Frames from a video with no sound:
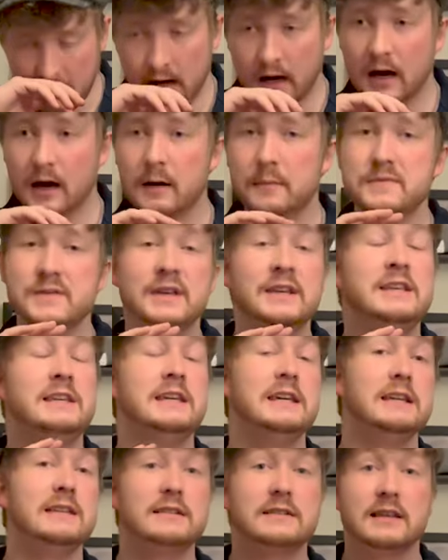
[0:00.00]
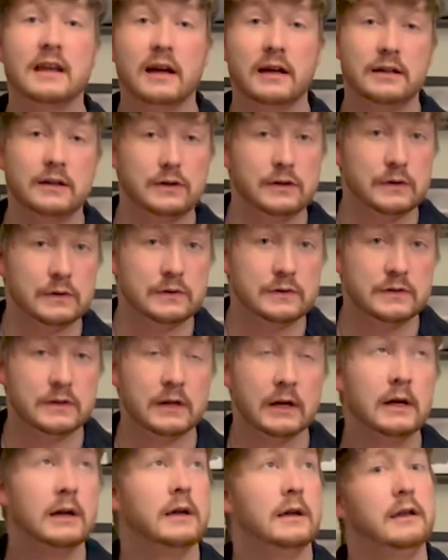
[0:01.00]
The yeast I used
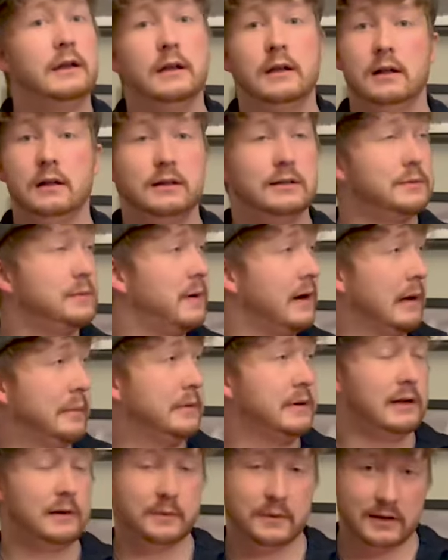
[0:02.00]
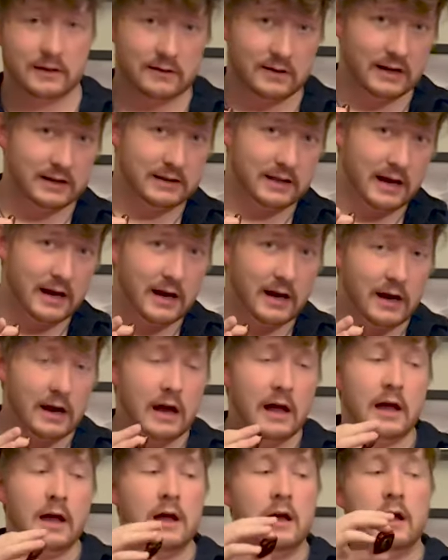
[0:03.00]
is pop it up like right
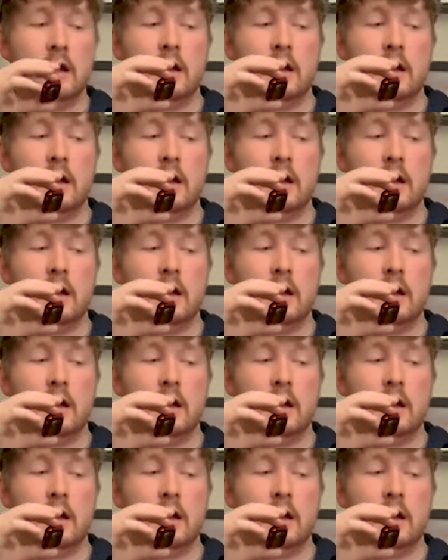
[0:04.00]
there